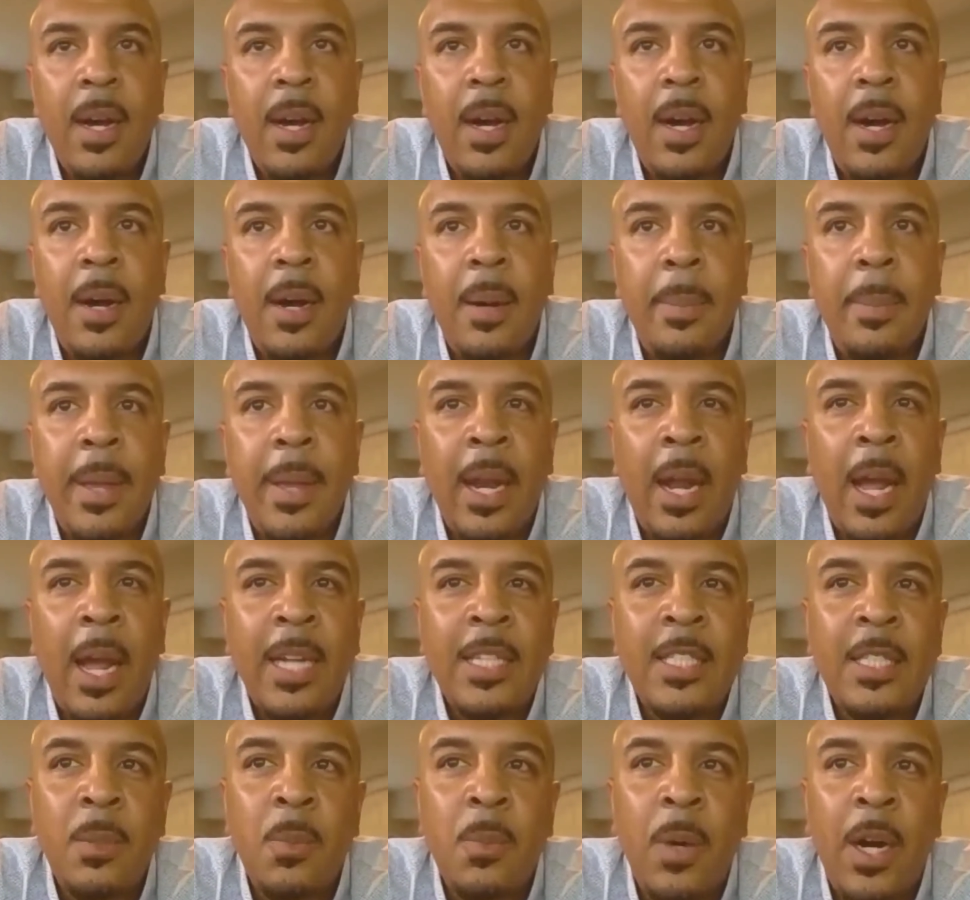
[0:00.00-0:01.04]
And I
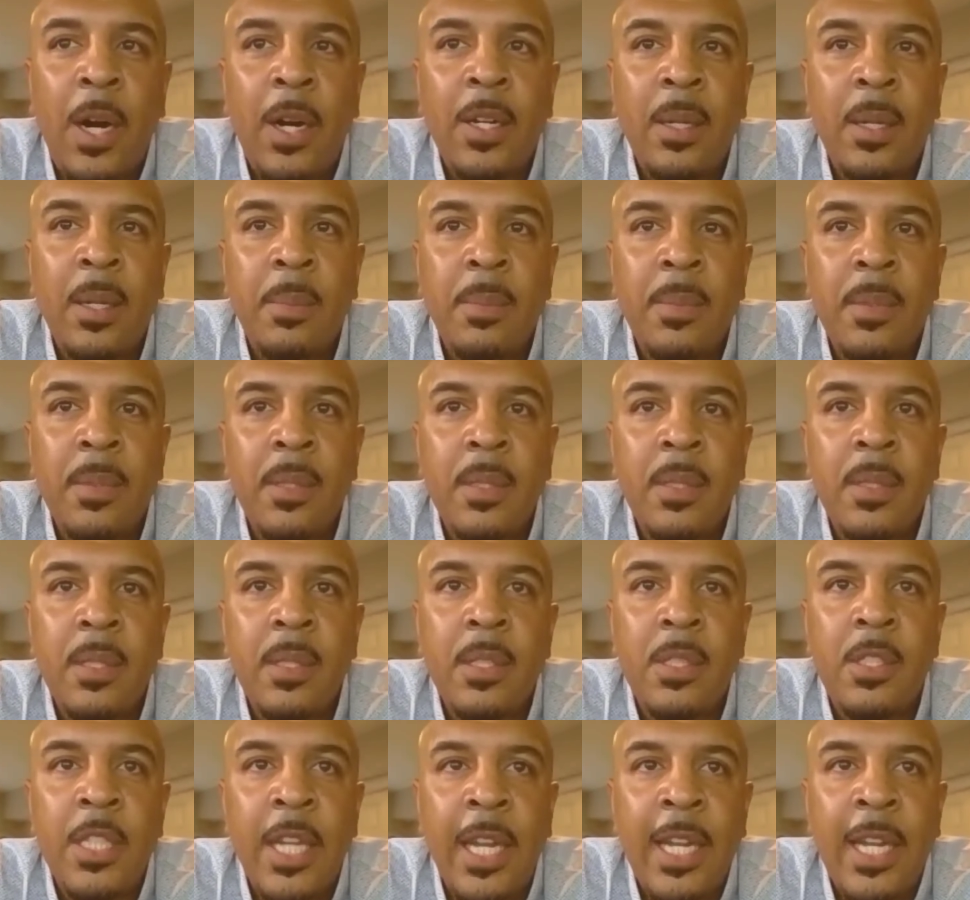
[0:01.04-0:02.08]
actually wound up
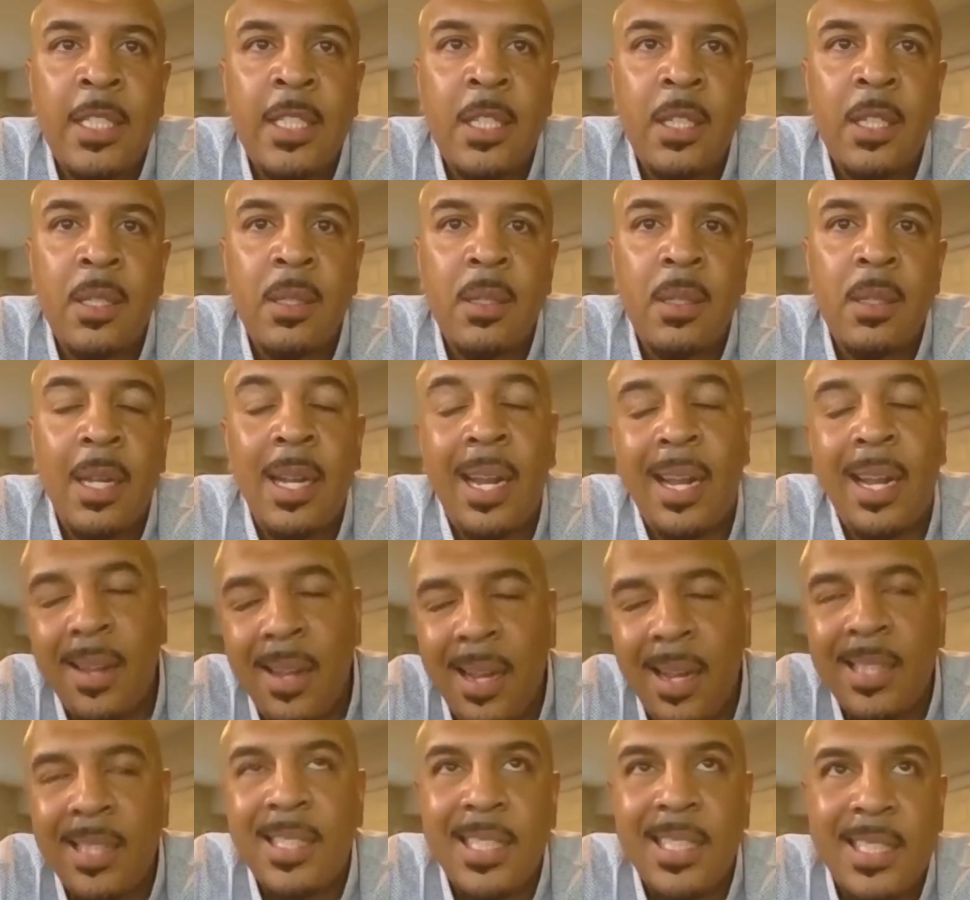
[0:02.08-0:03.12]
changing, and I
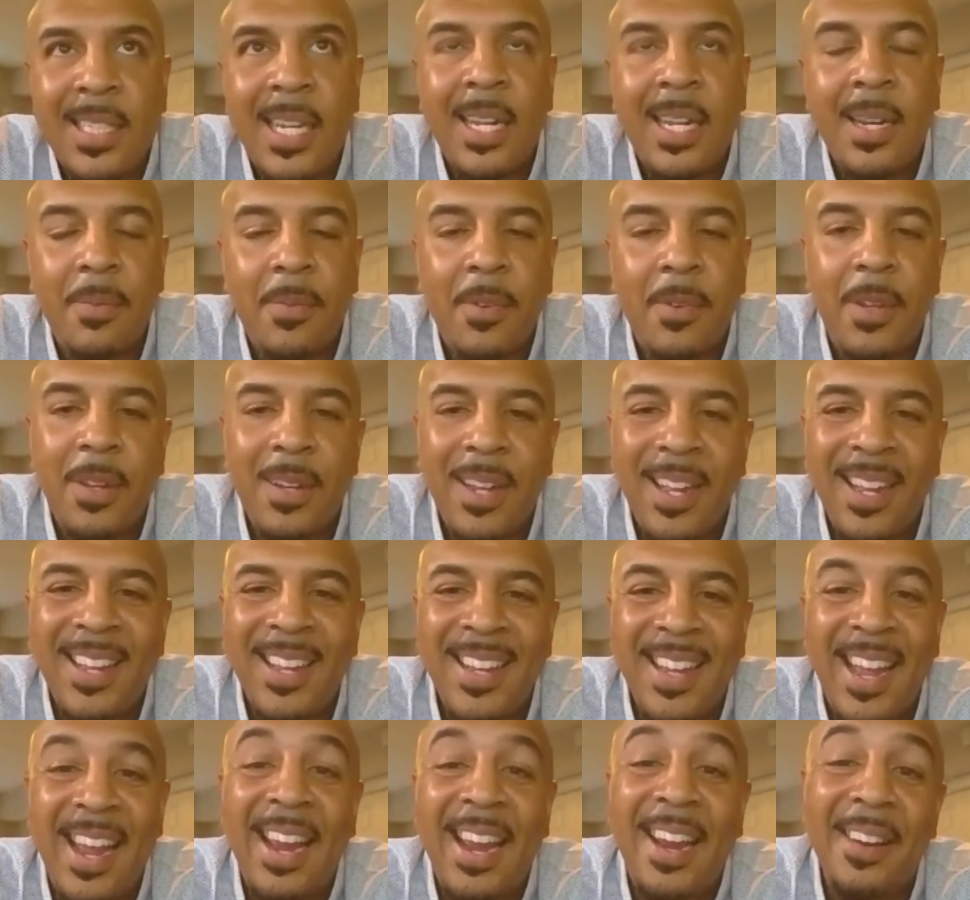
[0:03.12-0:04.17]
actually signed up for
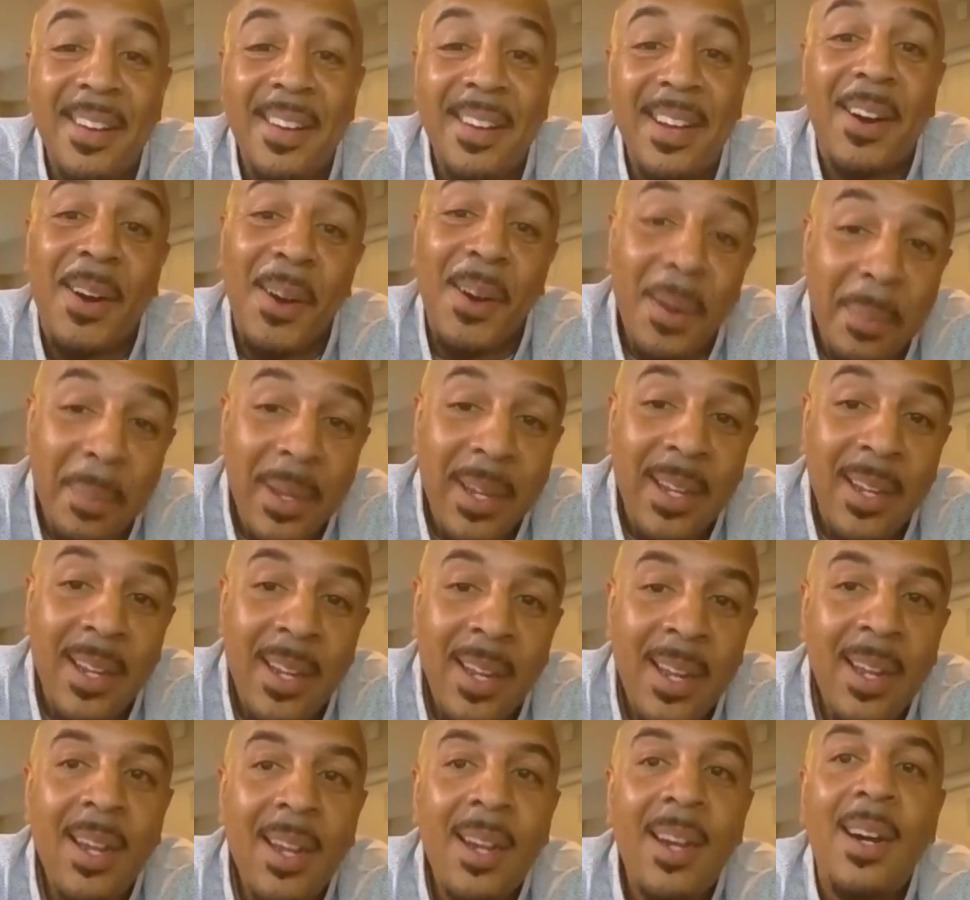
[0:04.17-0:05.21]
the Army
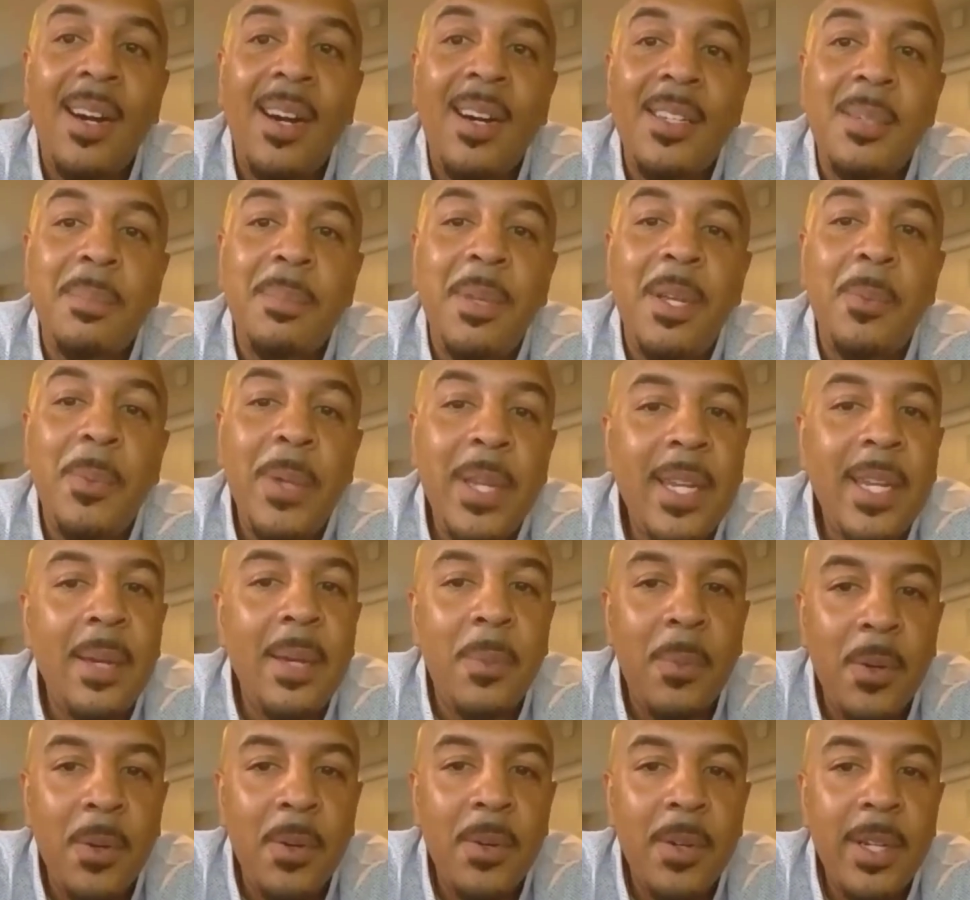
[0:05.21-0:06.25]
to be a
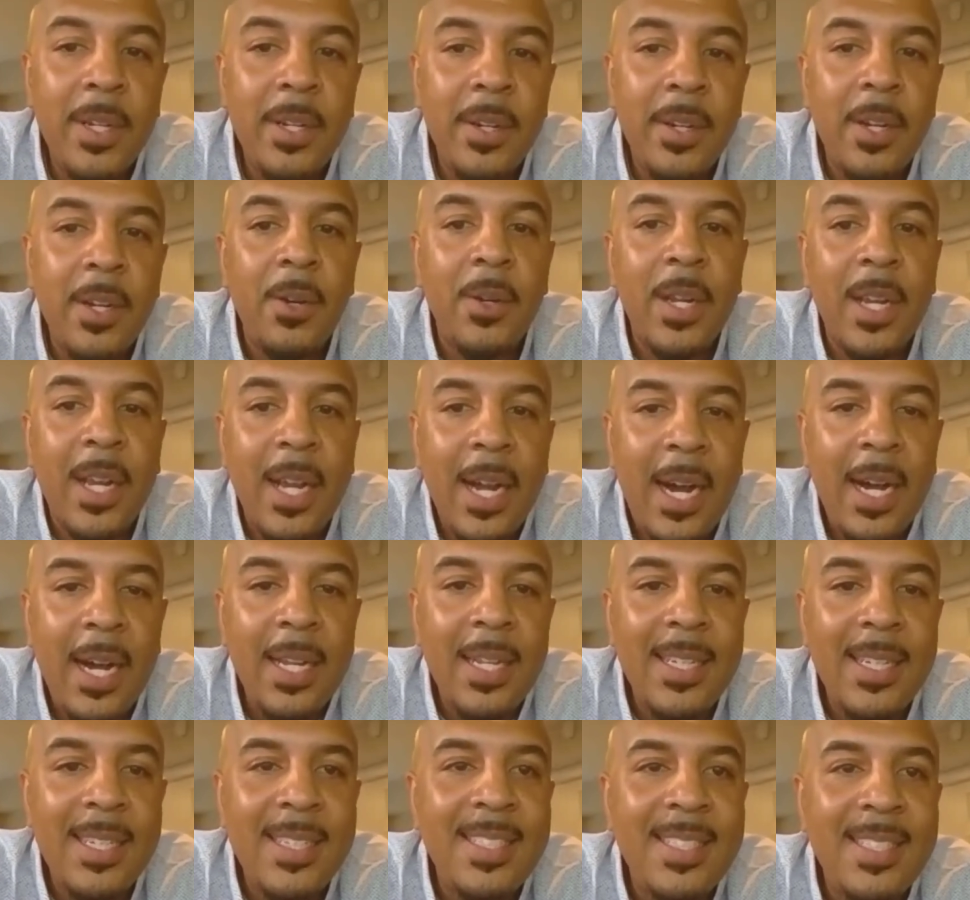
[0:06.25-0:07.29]
weekend warrior and go to
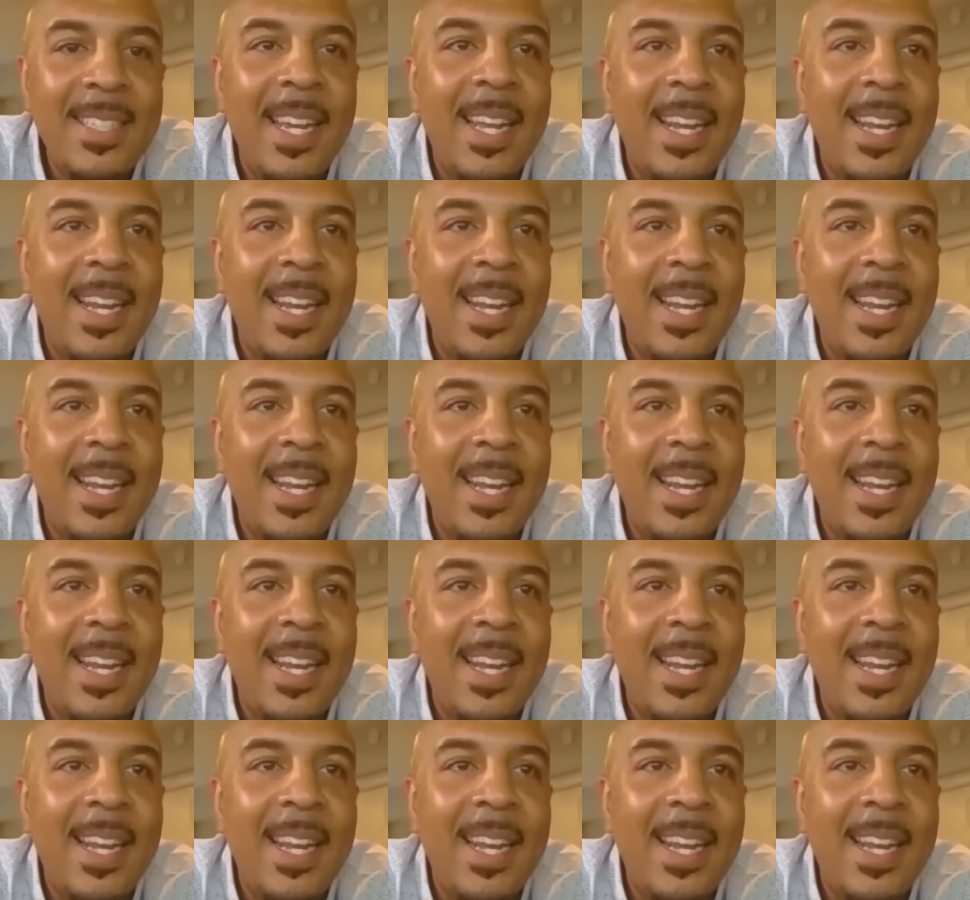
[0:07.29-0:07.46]
college.